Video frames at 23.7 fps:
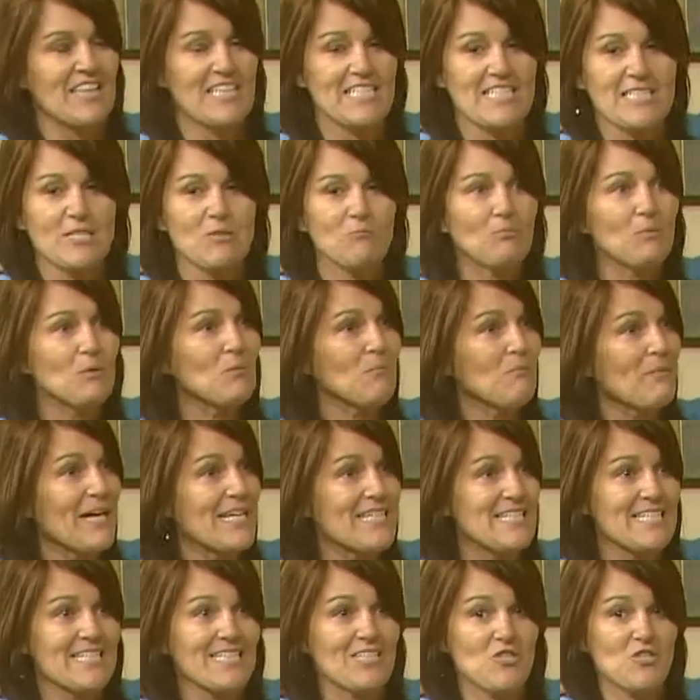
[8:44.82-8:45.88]
The simple
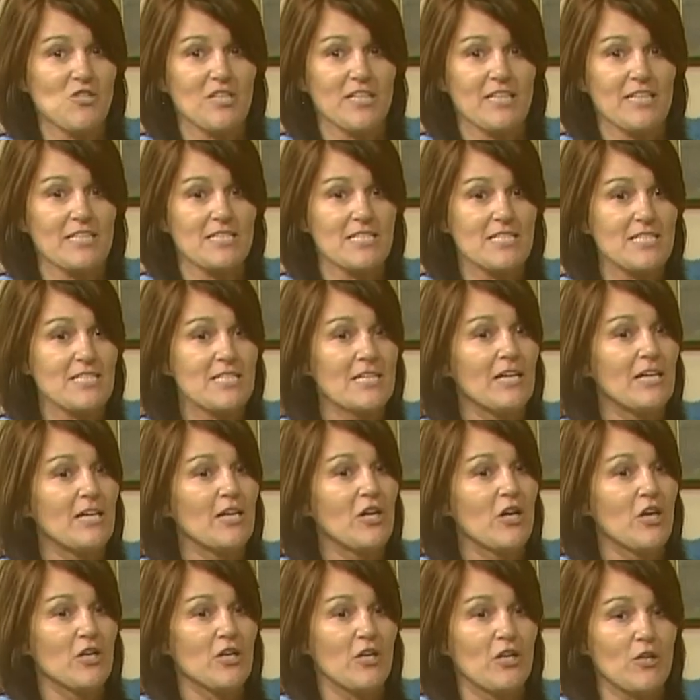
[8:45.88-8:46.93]
message is,
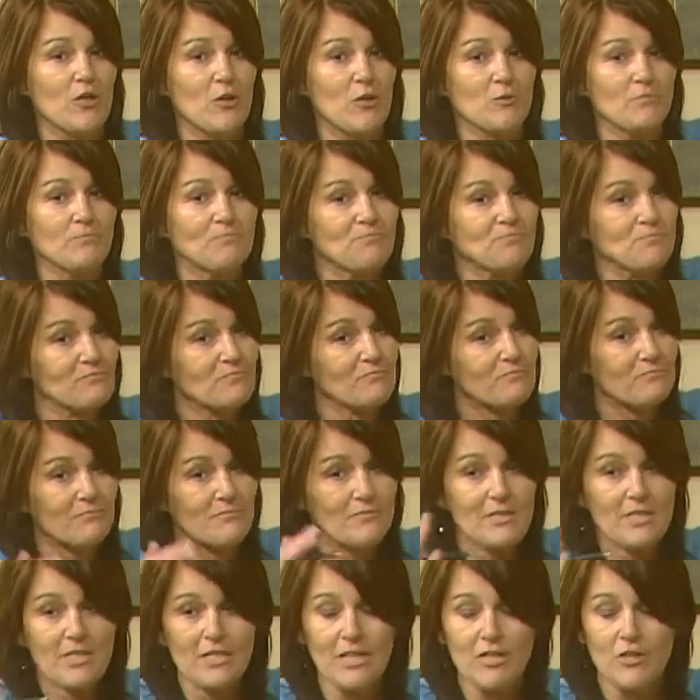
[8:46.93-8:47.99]
you know,
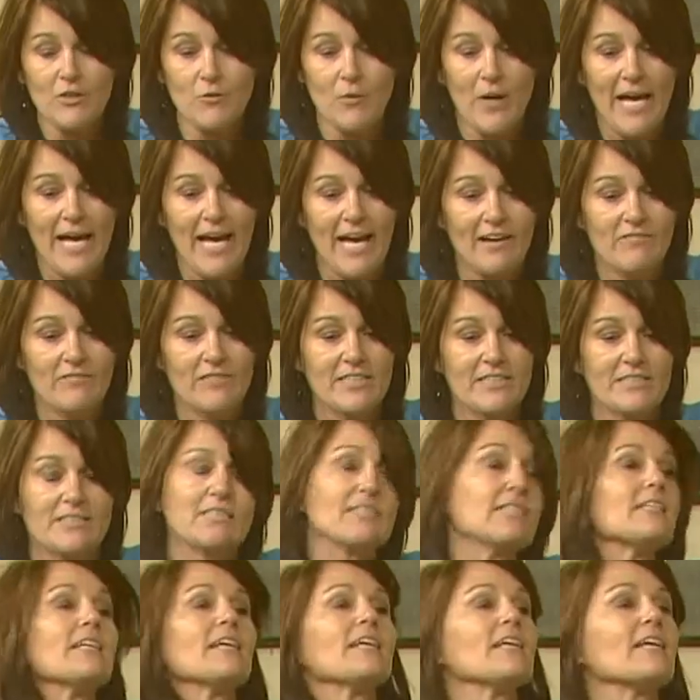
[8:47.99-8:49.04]
you have it,
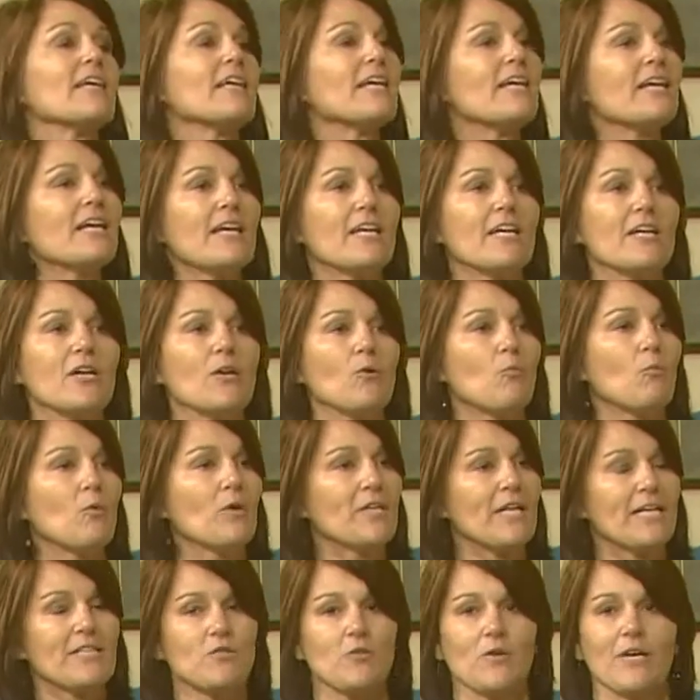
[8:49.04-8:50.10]
we're
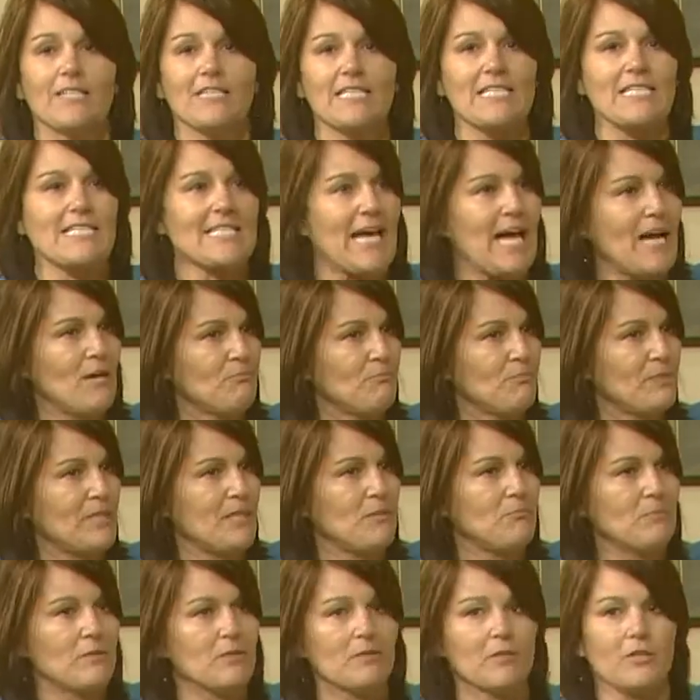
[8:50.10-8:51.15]
not trying to stop
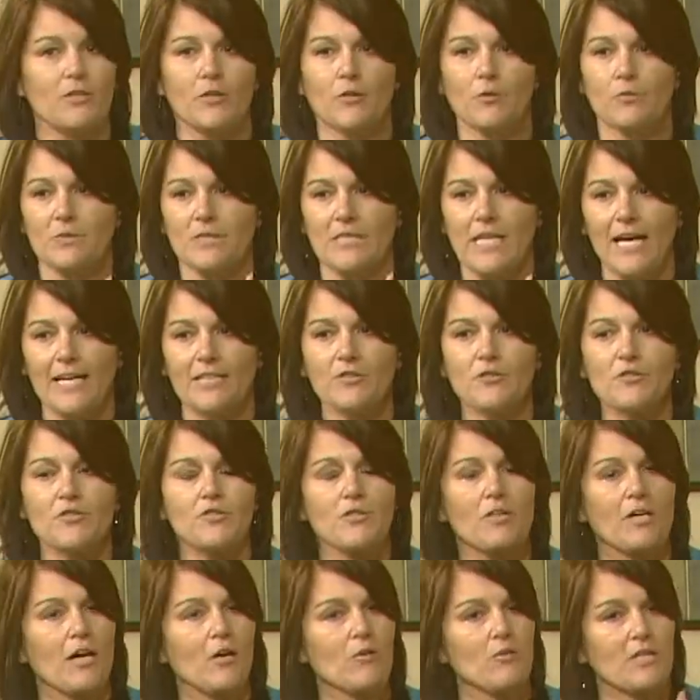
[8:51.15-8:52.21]
people. You know, doctors
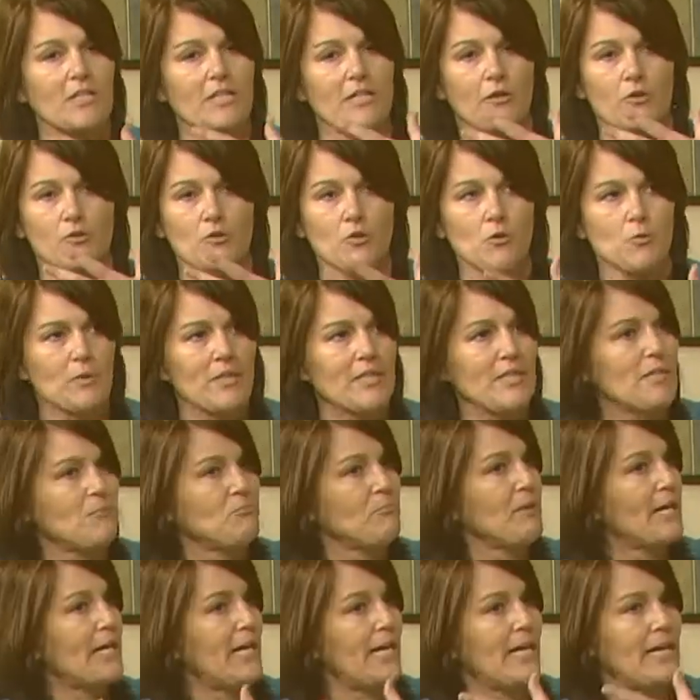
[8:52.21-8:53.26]
are out there mm-hmm. treating
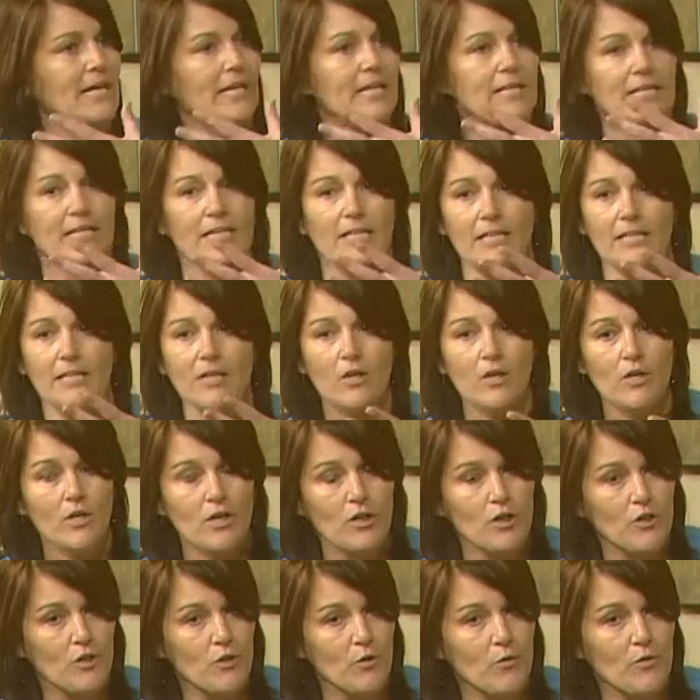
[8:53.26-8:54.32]
pain, and
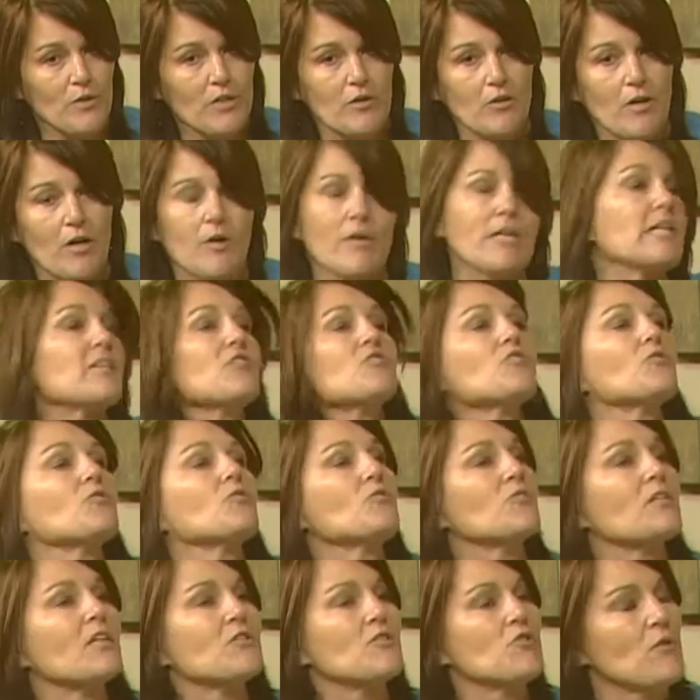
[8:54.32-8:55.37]
you know there are
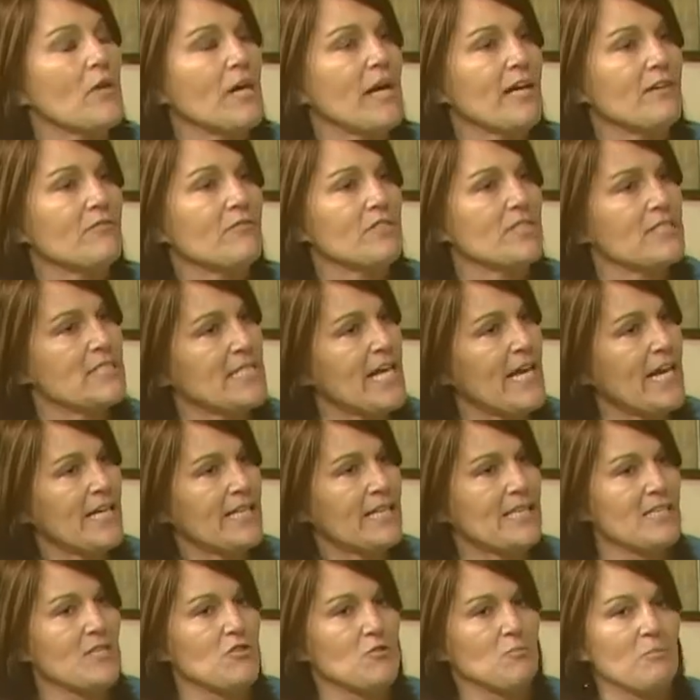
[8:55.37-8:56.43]
issues that you have to
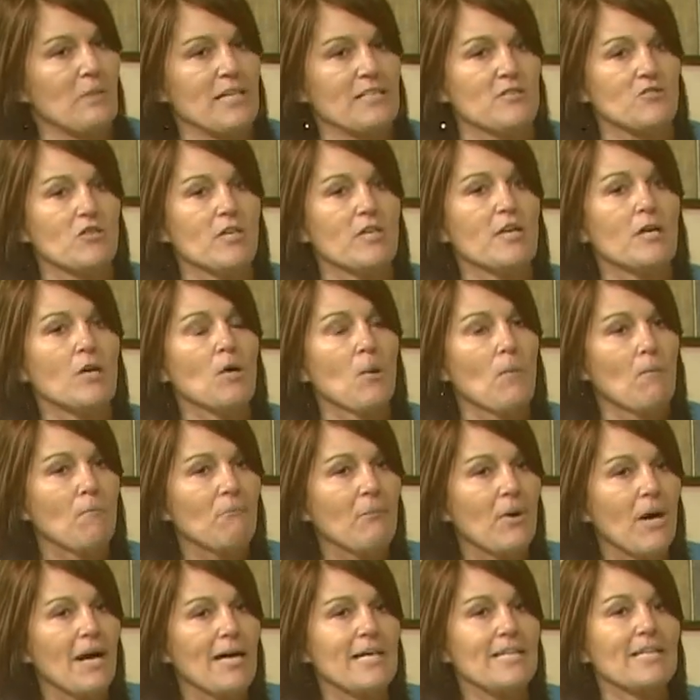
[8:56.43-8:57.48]
take these meds,
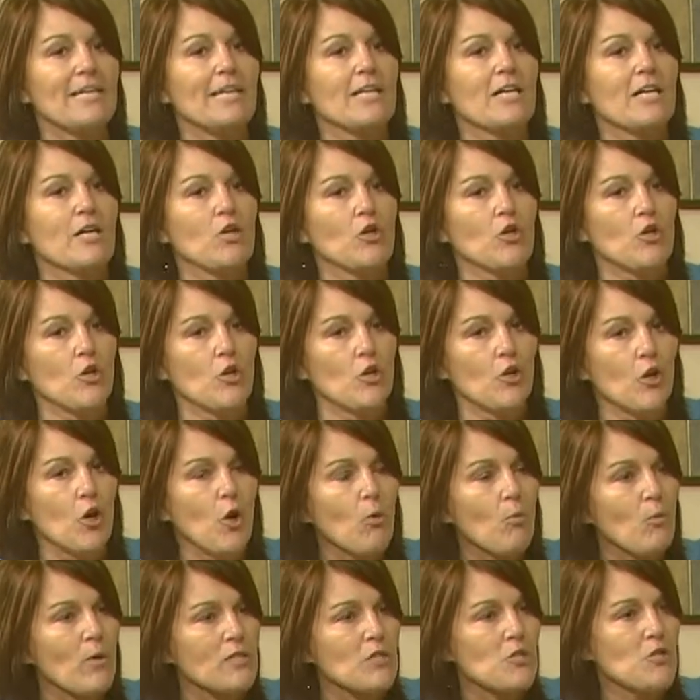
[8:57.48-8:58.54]
but know
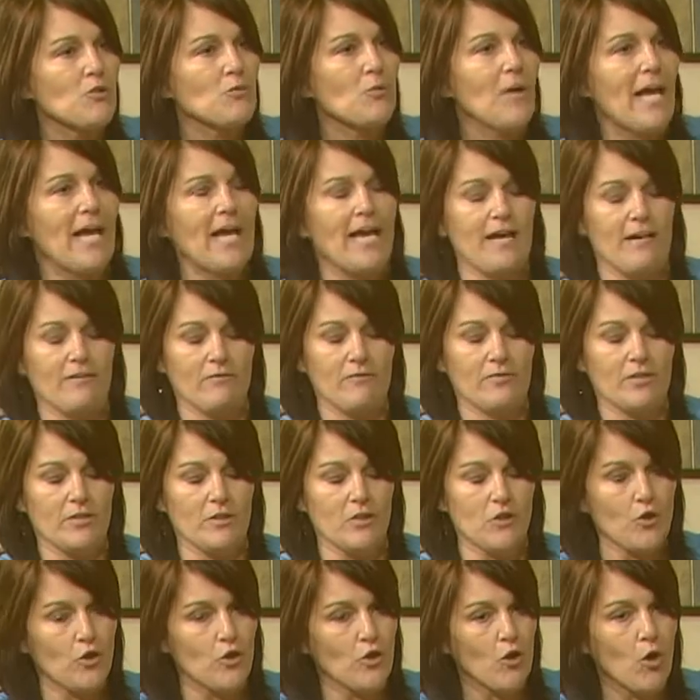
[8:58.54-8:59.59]
what you have,
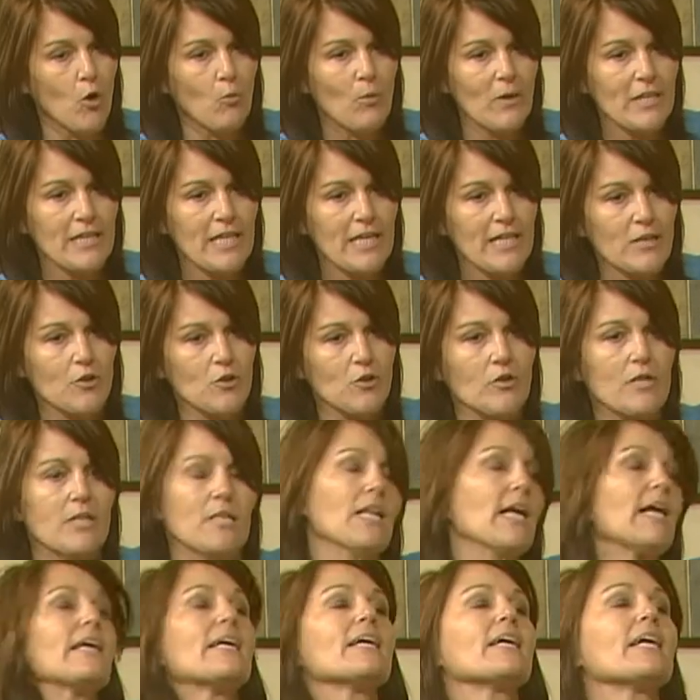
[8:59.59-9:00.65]
know what they look
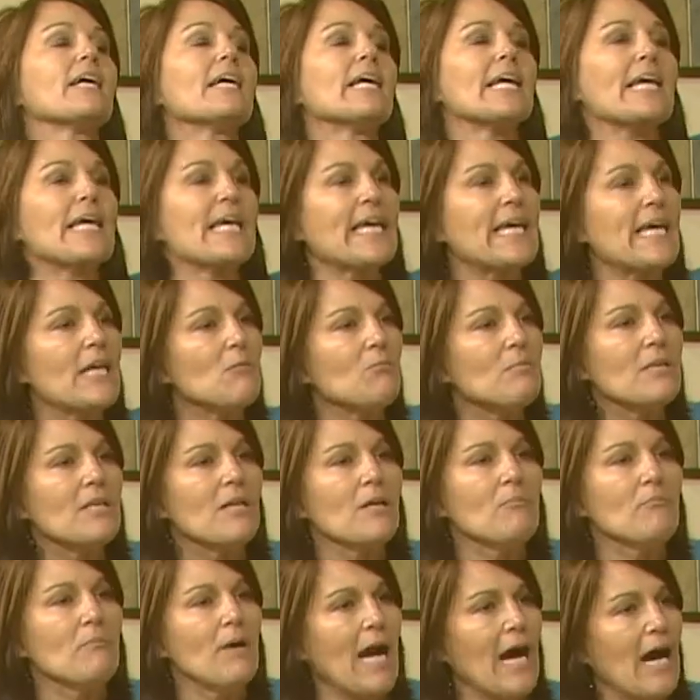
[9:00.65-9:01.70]
like, keep
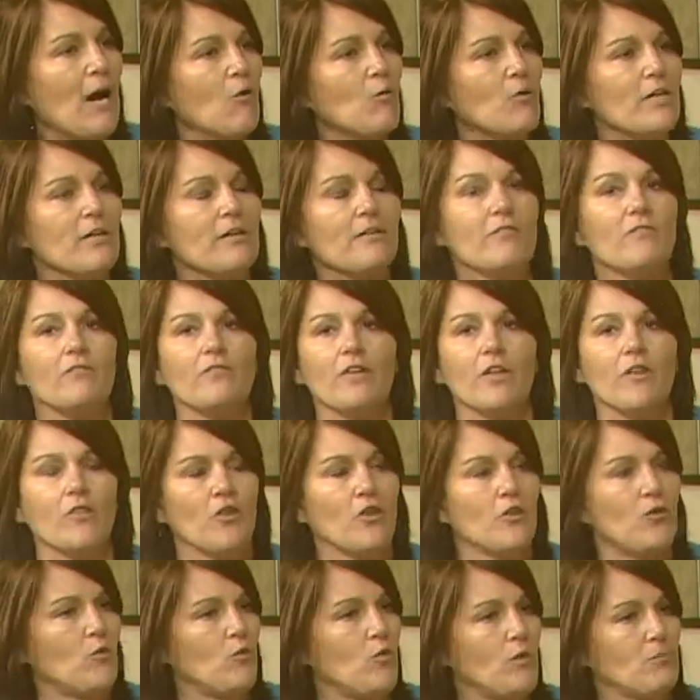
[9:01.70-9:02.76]
them out mm-hmm. of
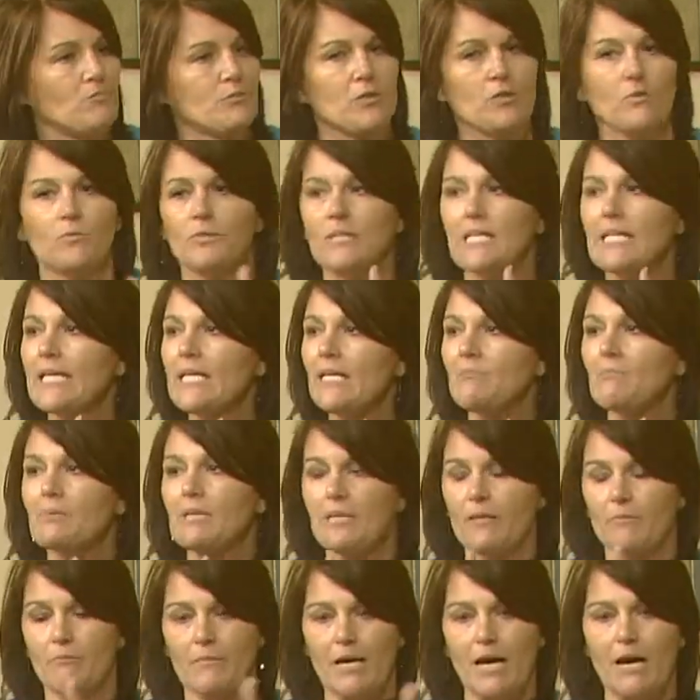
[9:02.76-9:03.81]
the norm. Don't keep
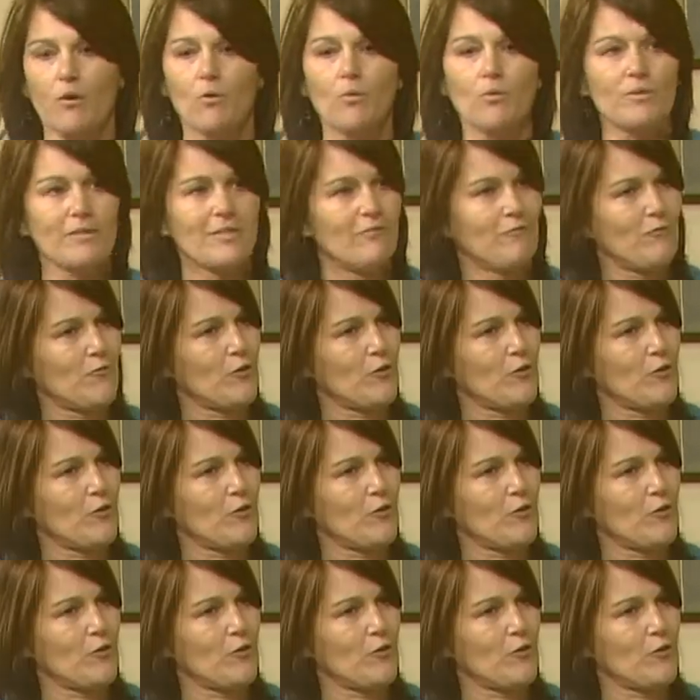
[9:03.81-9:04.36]
them out